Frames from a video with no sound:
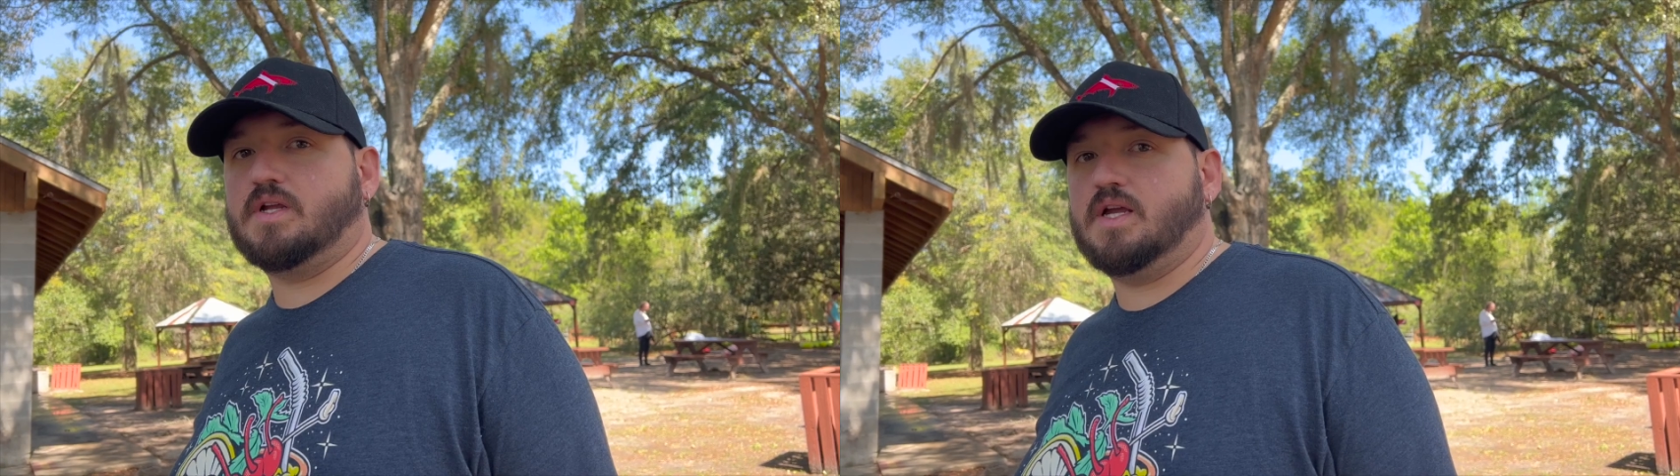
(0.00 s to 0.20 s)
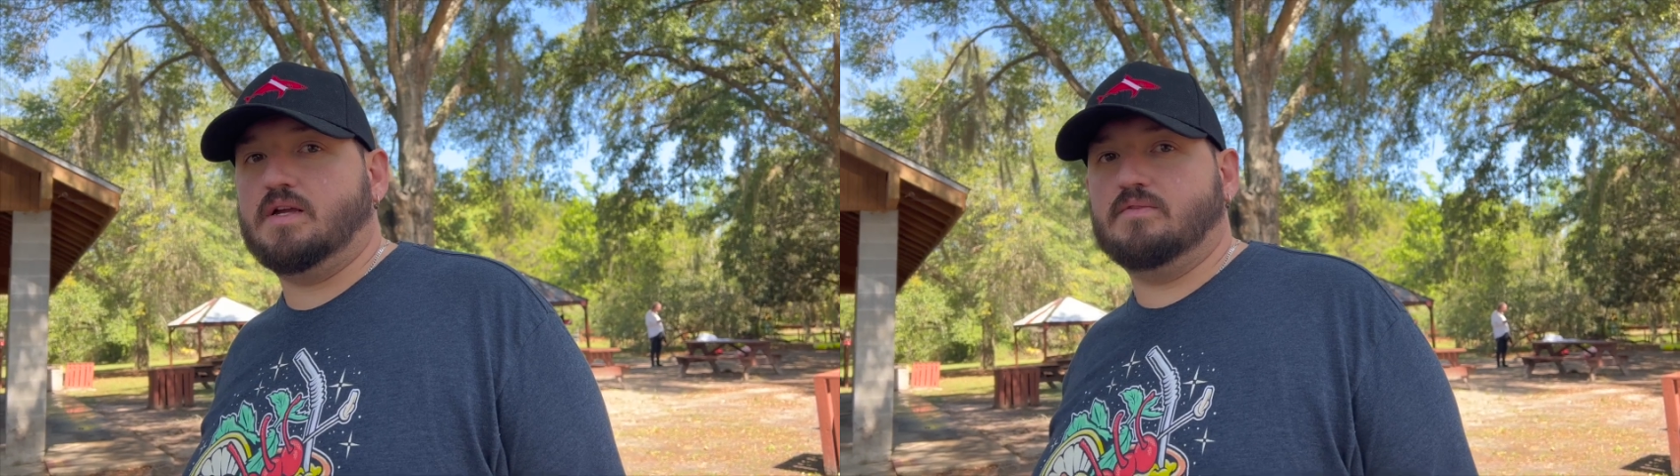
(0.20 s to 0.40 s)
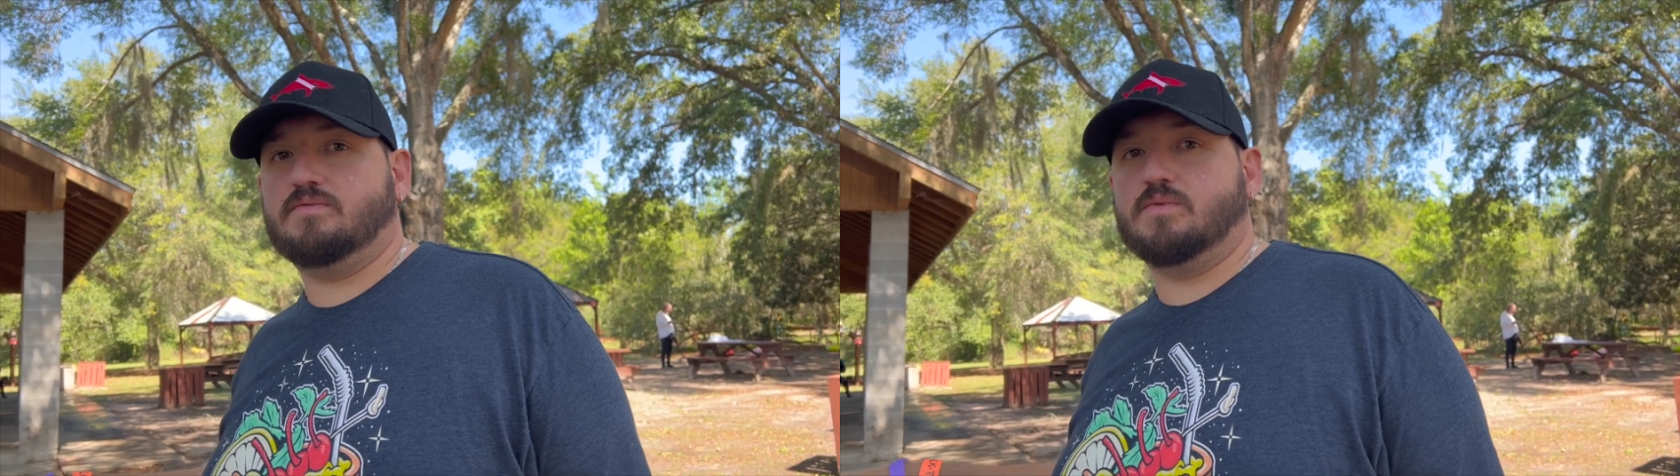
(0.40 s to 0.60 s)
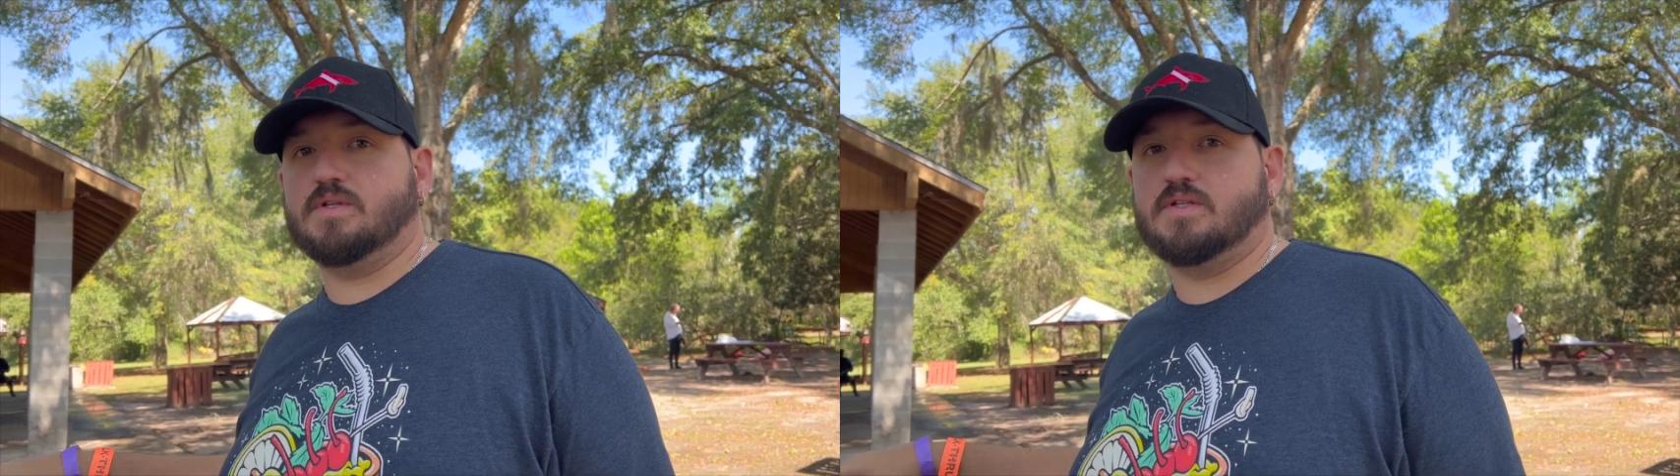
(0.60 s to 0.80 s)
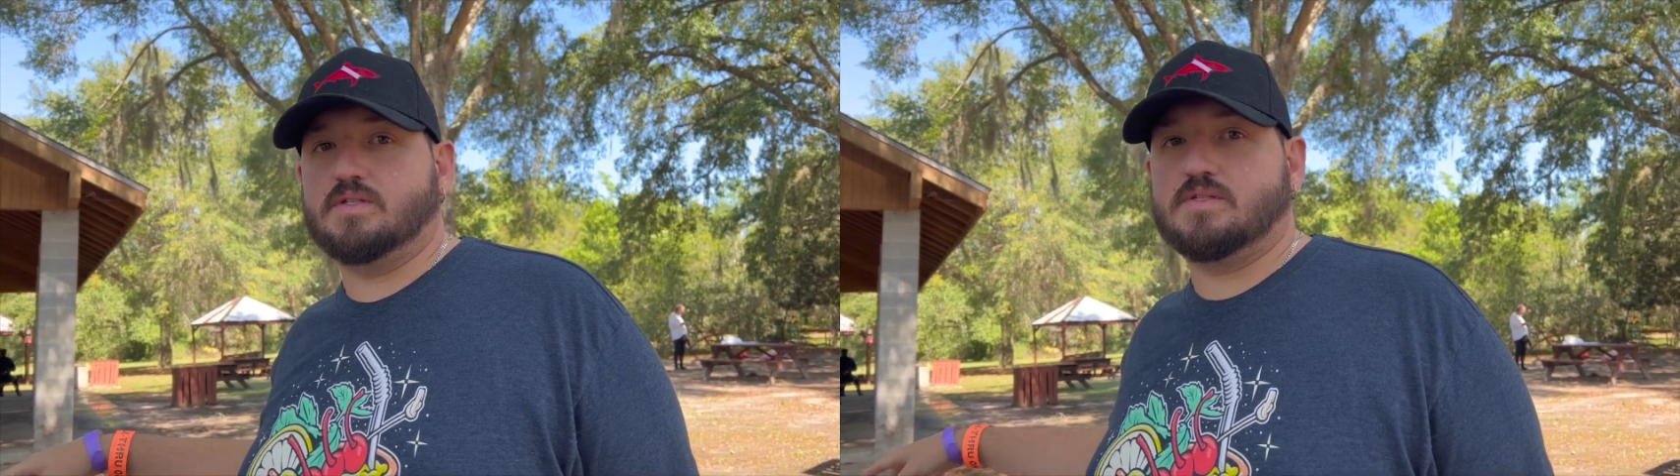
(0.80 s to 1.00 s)
cave
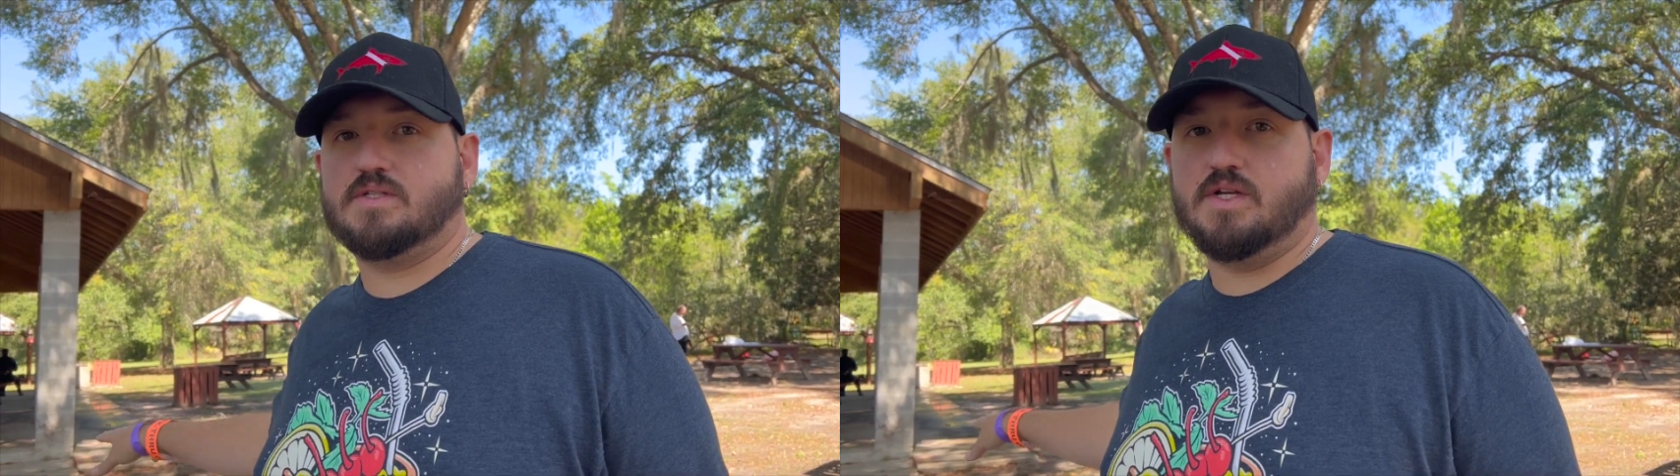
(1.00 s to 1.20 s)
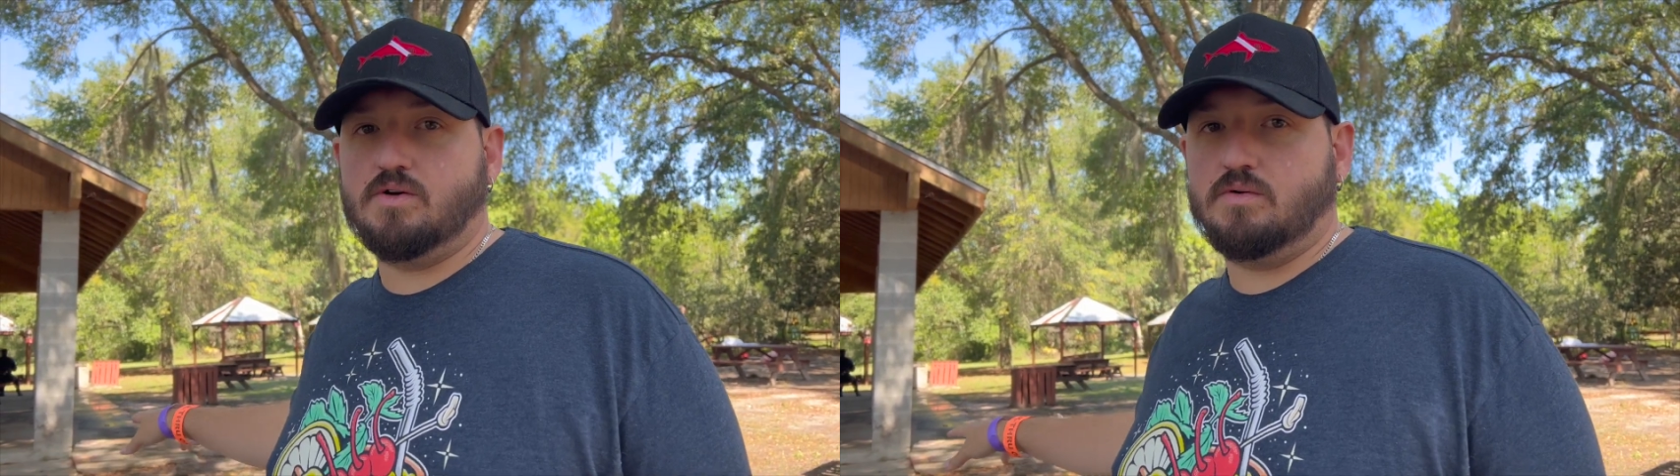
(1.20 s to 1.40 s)
oh. where the oh.